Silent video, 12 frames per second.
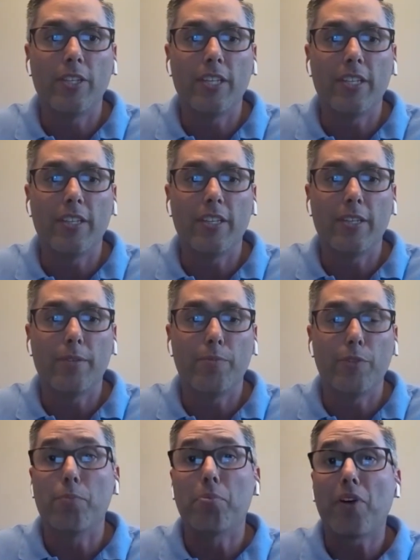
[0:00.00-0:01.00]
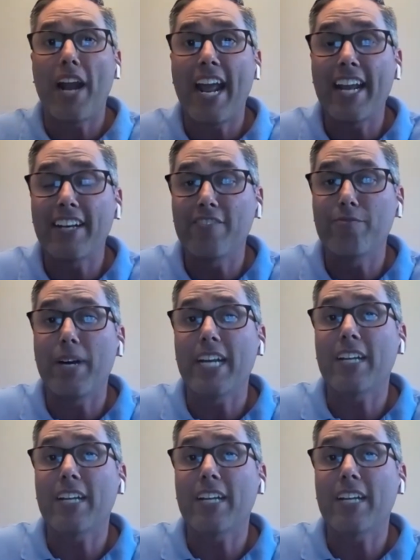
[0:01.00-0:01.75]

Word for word: the the the brand of my